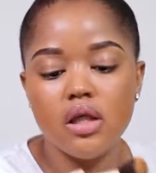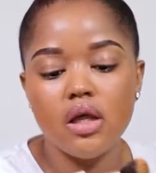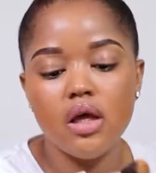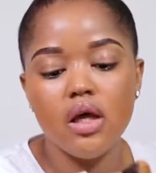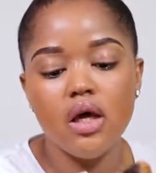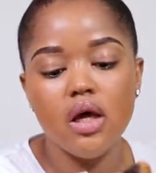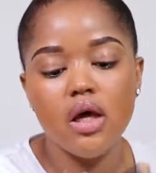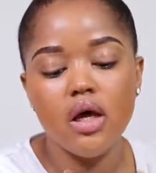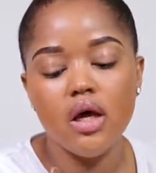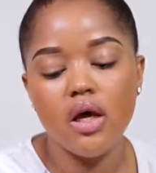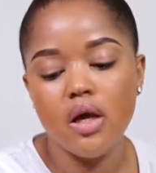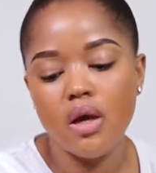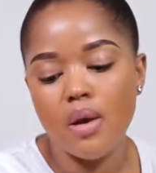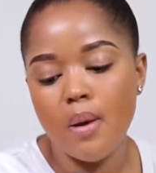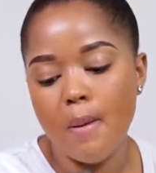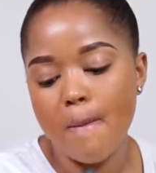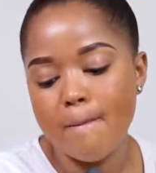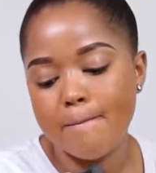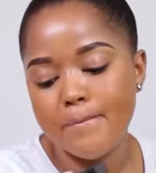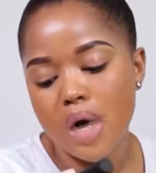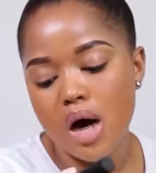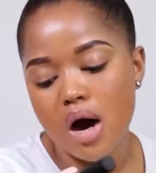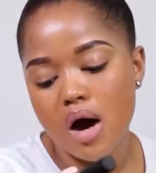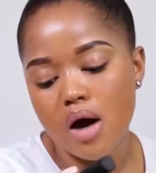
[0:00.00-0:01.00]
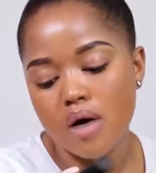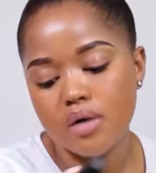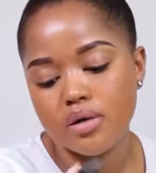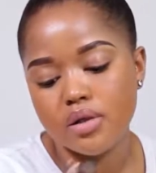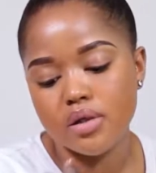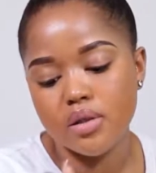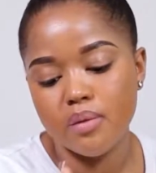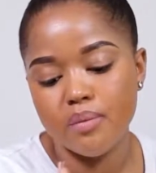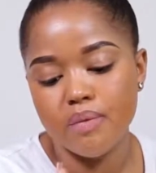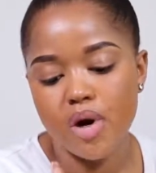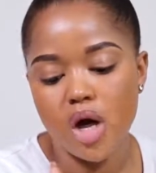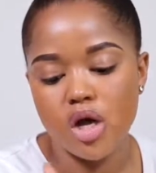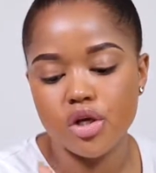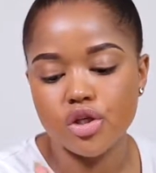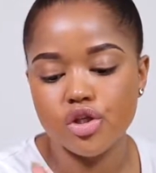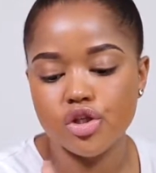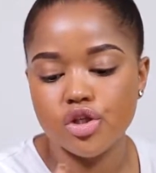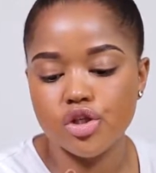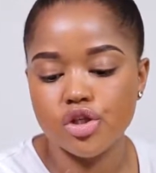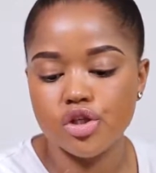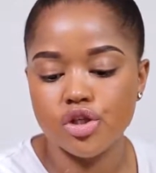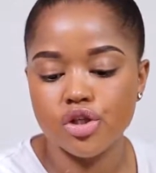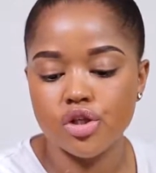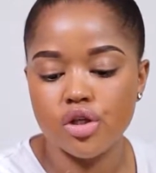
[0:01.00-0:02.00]
the powder
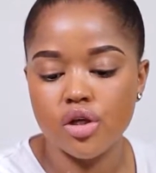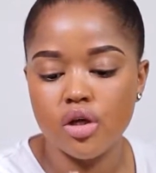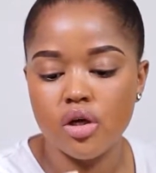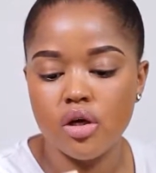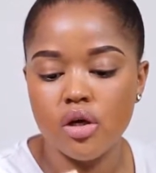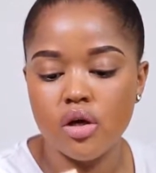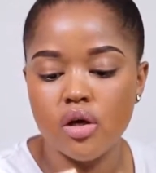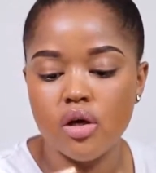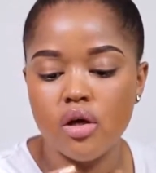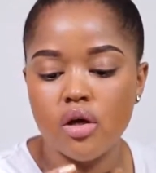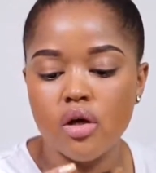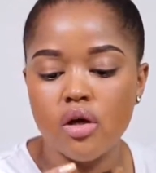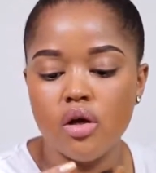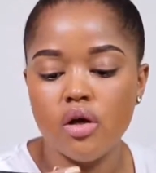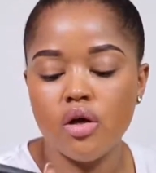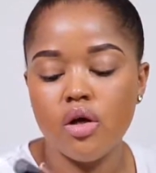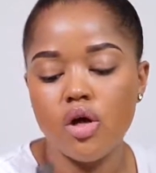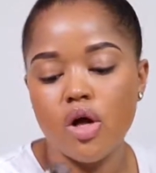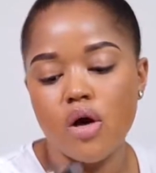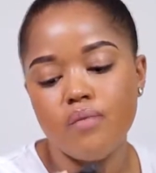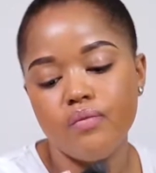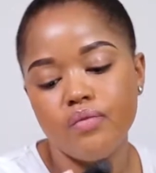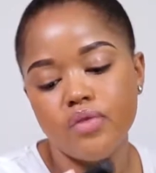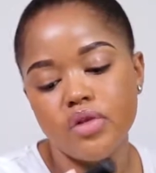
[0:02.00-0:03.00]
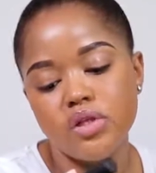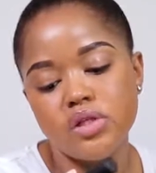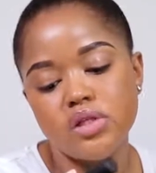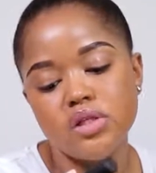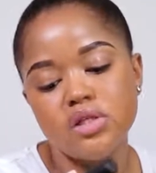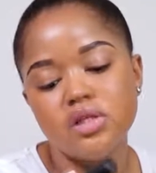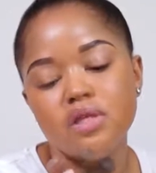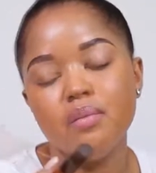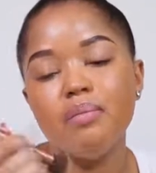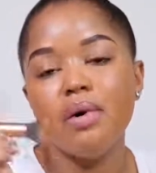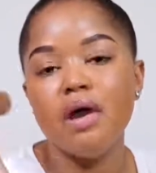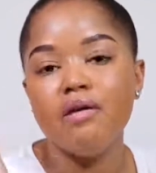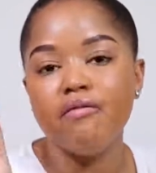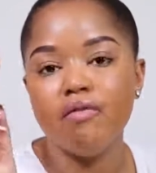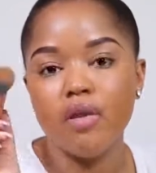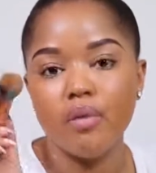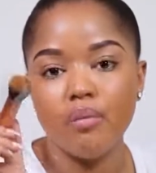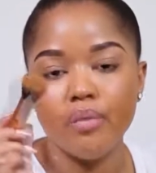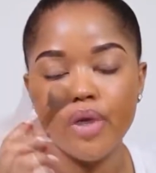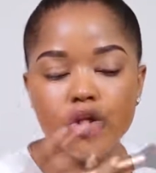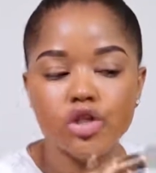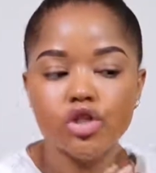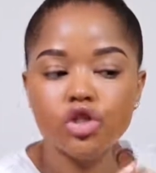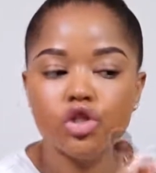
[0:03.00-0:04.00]
brush. Yeah, this is the buffing
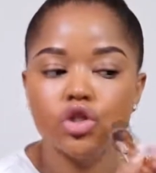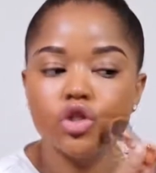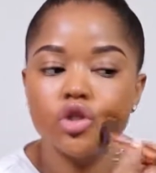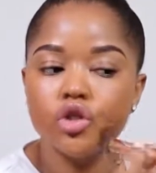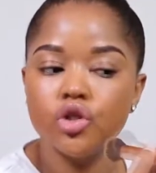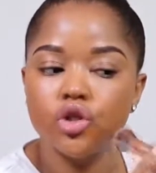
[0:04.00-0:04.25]
brush.